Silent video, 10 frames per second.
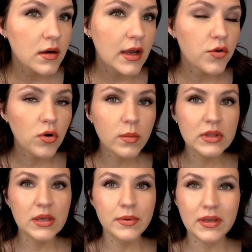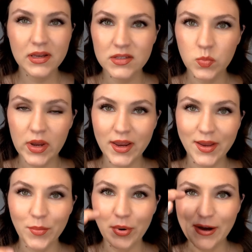Now, normally because
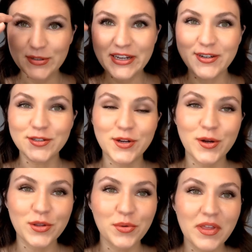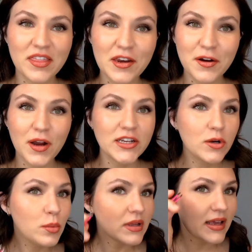my brow tails are a little bit thinner, I
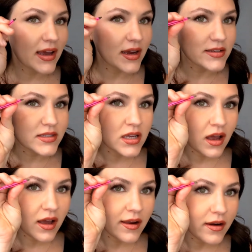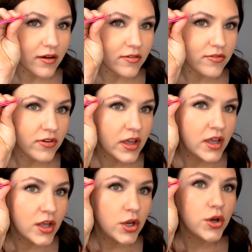don't get a ton of
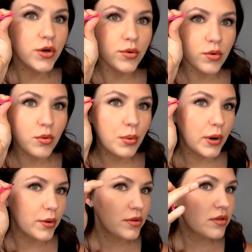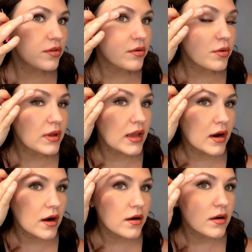new growth through
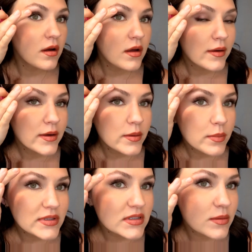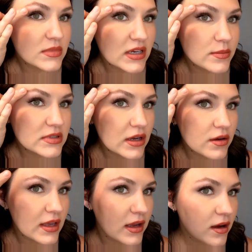here. But sometimes I'll
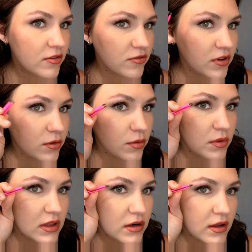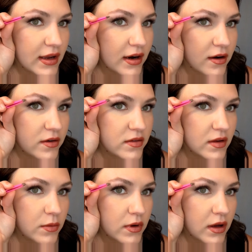get a few little hairs
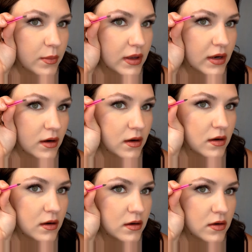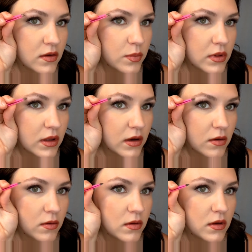that will come in just
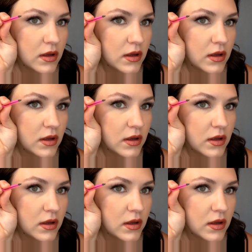below